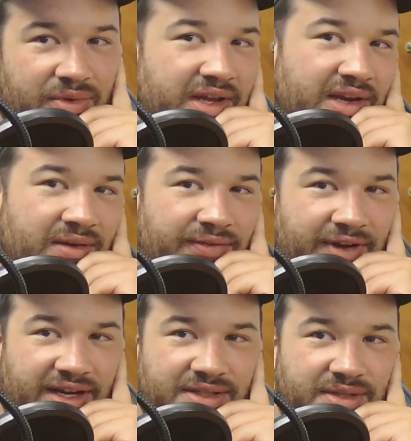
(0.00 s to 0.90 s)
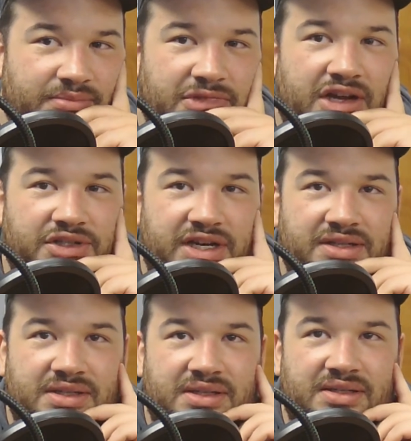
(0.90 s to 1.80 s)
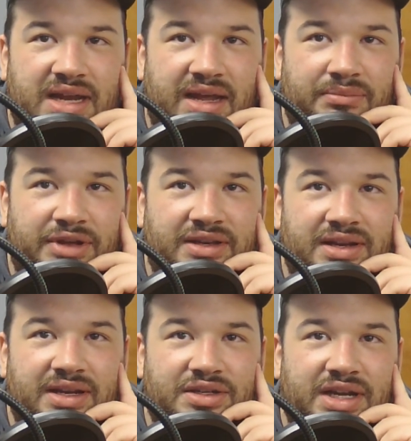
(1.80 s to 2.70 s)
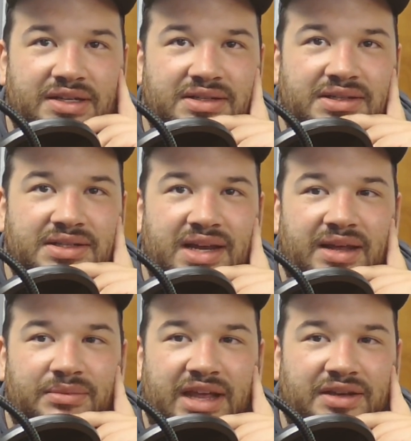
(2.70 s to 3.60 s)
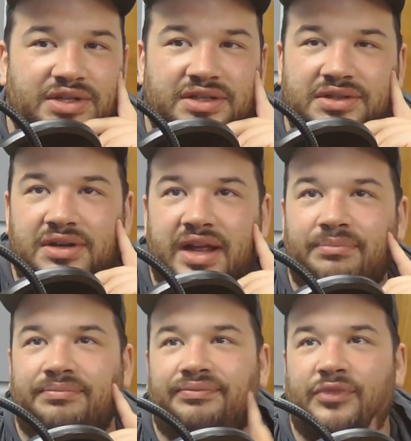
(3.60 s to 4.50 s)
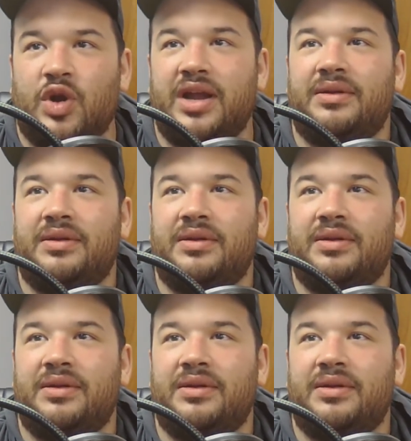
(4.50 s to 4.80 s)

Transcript: Well, you know what? Fuck it. Snoop Dogg changes his name. P. Diddy changes his name. They could change their name, right?